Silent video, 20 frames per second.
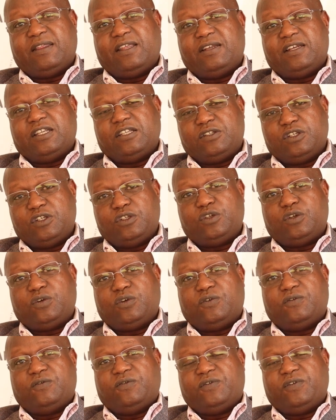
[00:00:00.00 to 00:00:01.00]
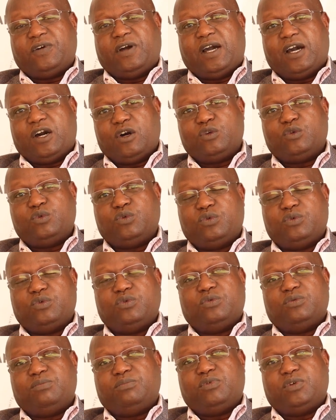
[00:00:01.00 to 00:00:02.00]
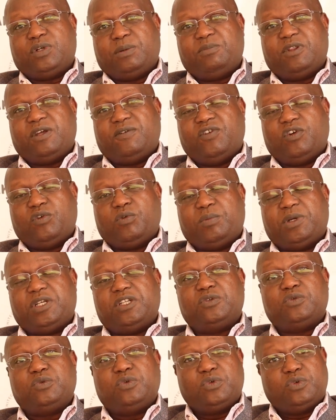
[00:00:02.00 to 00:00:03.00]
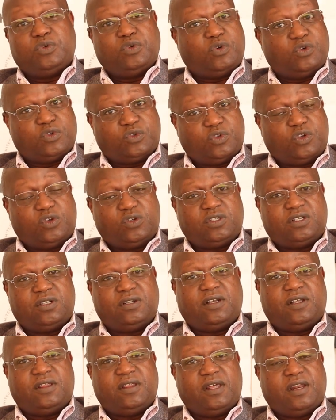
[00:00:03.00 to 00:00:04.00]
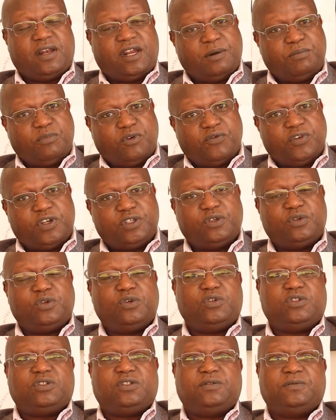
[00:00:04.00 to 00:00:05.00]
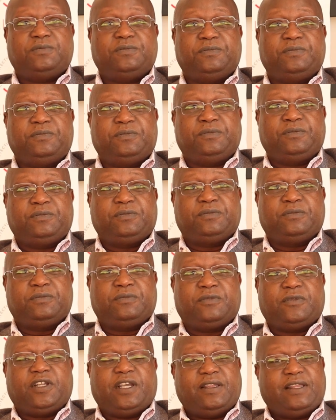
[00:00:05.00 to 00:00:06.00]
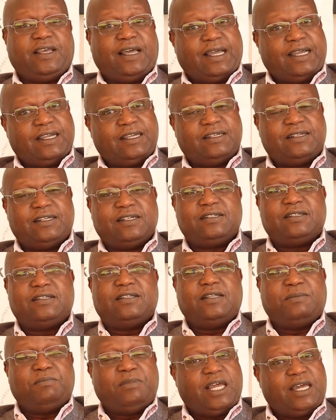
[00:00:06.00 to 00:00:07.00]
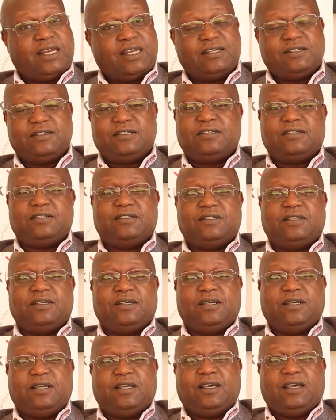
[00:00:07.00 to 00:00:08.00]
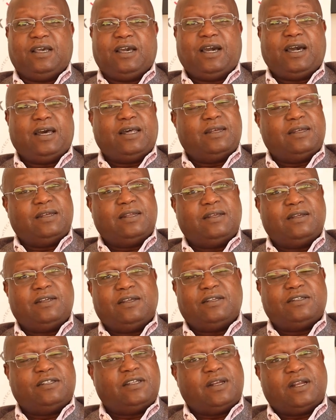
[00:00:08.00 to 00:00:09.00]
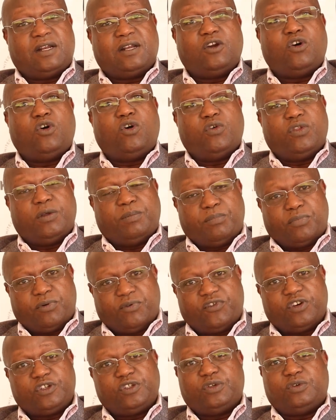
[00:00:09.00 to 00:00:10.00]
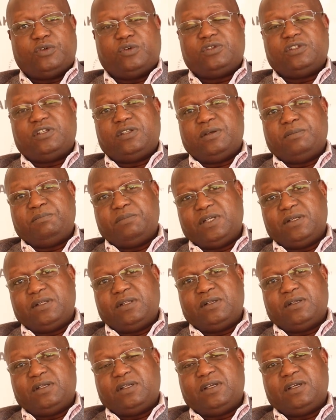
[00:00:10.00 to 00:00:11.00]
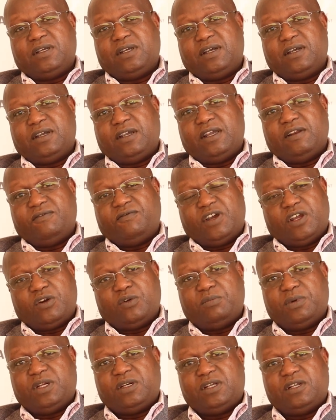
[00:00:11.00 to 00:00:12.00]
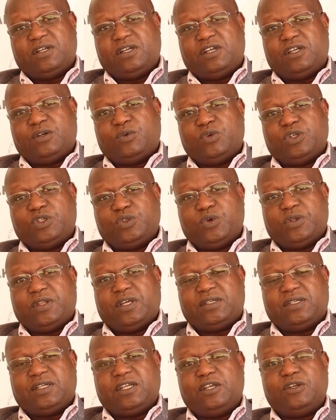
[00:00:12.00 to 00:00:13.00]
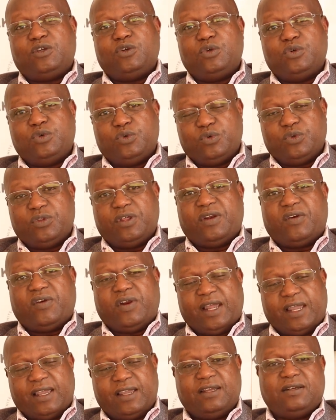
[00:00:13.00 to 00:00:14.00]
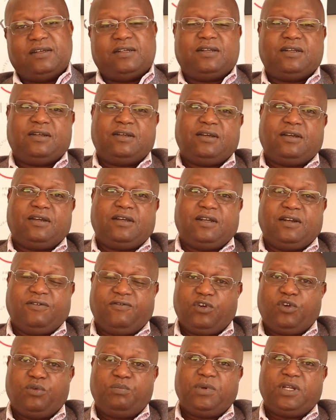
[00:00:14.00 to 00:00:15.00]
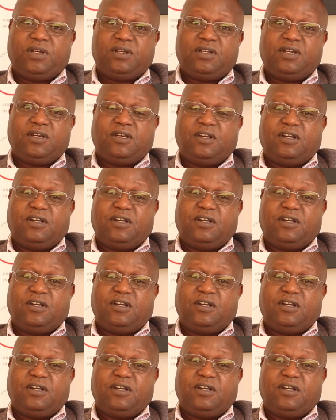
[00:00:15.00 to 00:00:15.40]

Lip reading: the decision of how to put up the development, it's good to consult the right professionals, the architects, the planners, and generally all the professionals in the built environment, to ensure that you do the right development